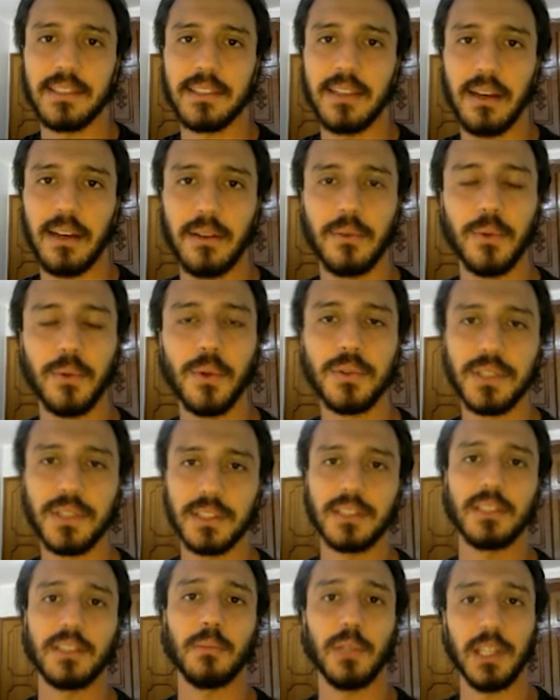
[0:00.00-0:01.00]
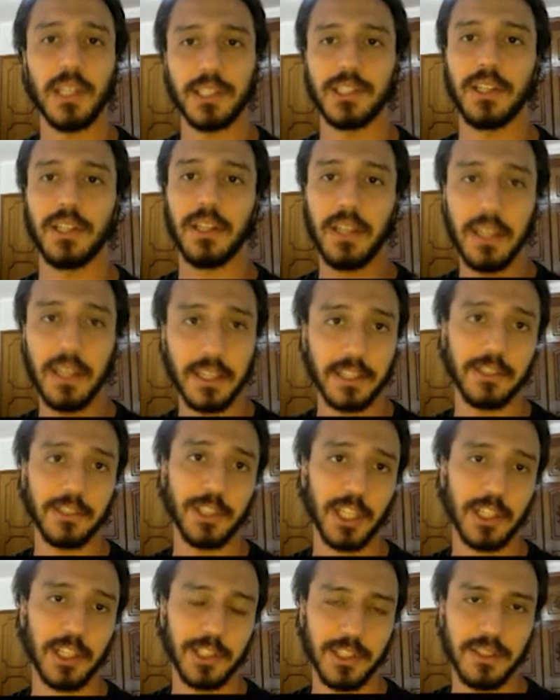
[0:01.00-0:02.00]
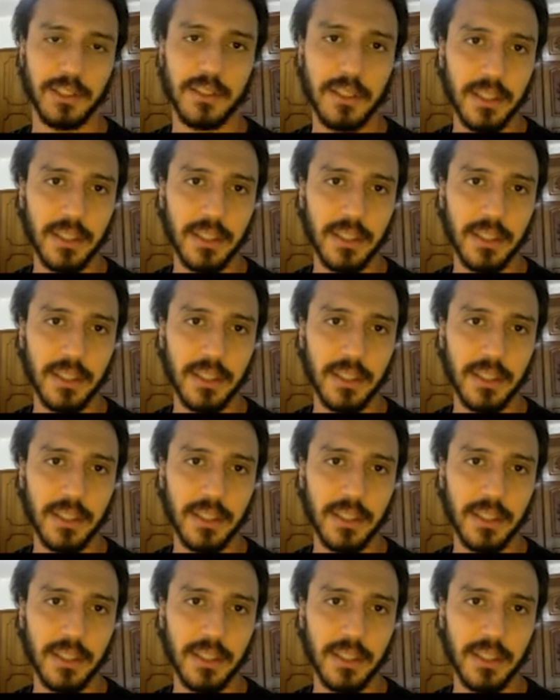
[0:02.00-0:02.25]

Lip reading: that rules and simulation in conjunction